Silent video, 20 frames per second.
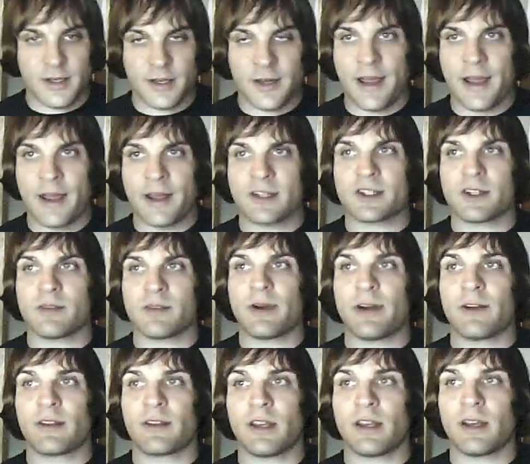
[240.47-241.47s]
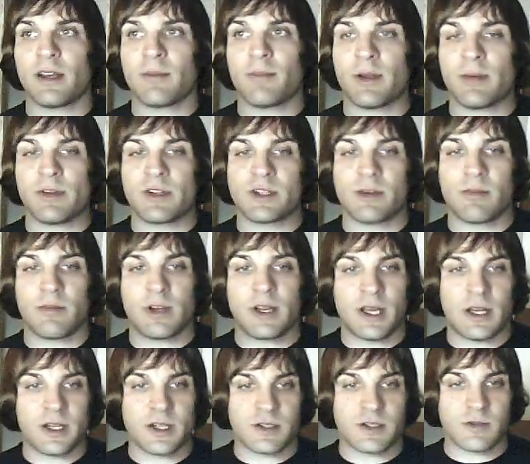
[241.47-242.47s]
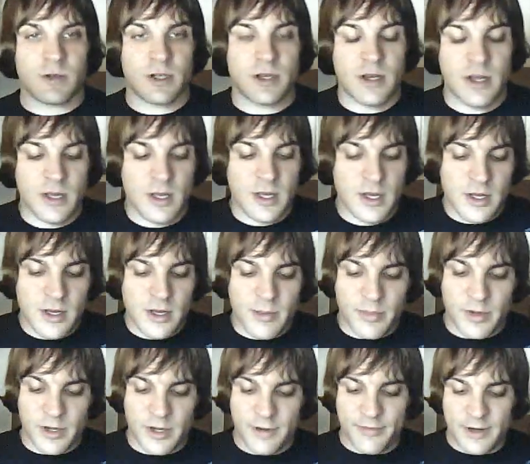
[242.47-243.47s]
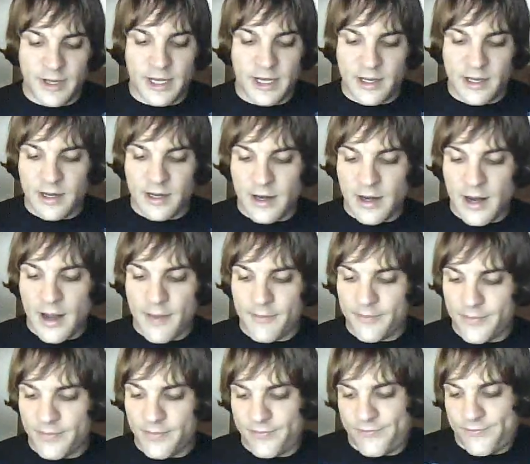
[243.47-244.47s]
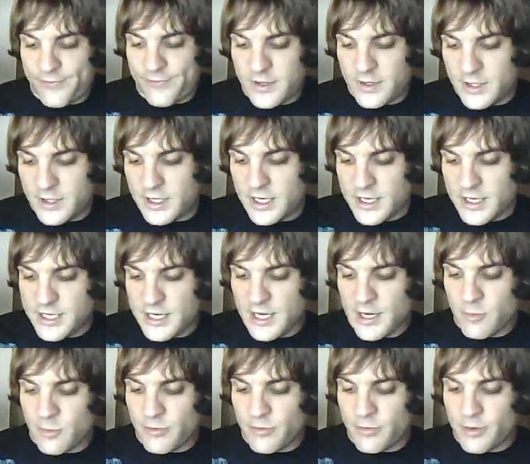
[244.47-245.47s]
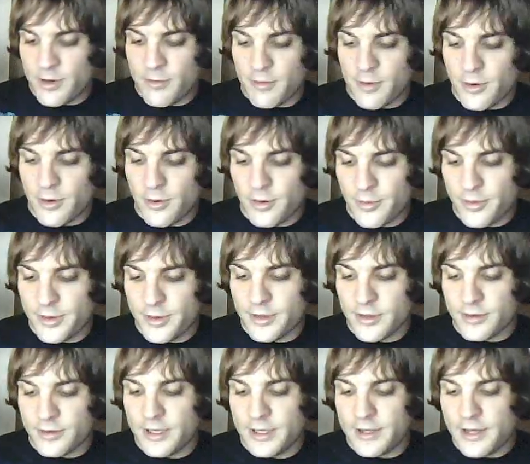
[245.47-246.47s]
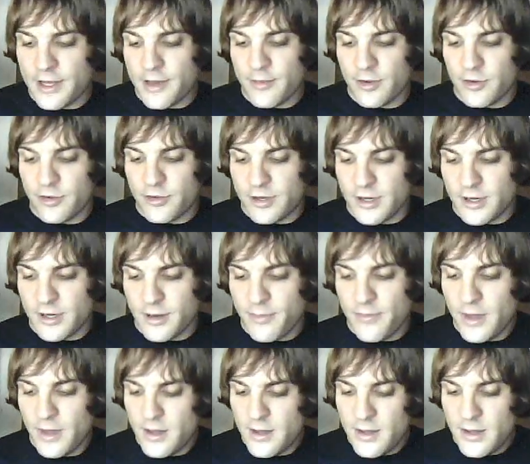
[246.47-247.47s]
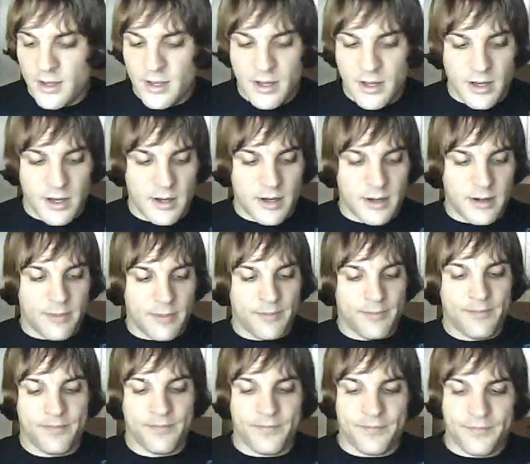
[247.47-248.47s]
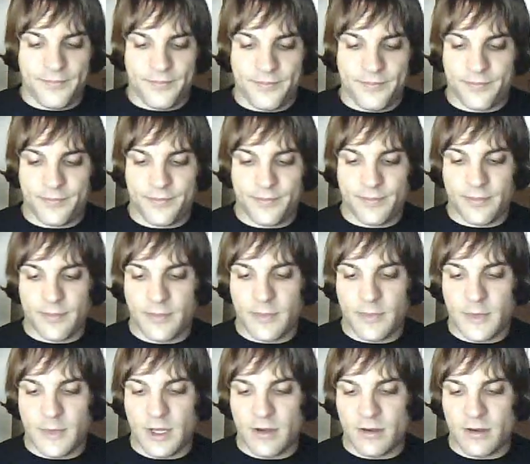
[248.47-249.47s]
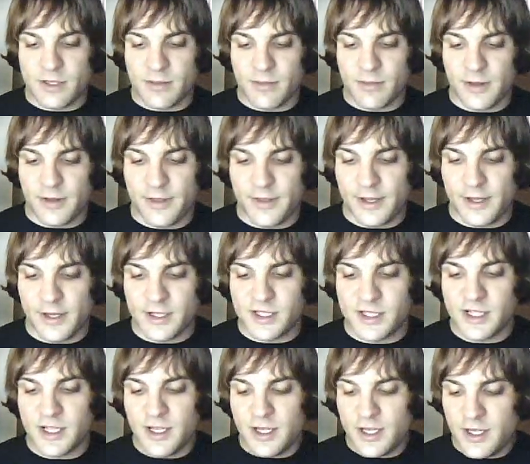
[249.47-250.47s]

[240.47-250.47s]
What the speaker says: and ask about that. Maybe somebody has one. But if not, I'm content with re-rolling. It don't take that much time. Um, some of the things.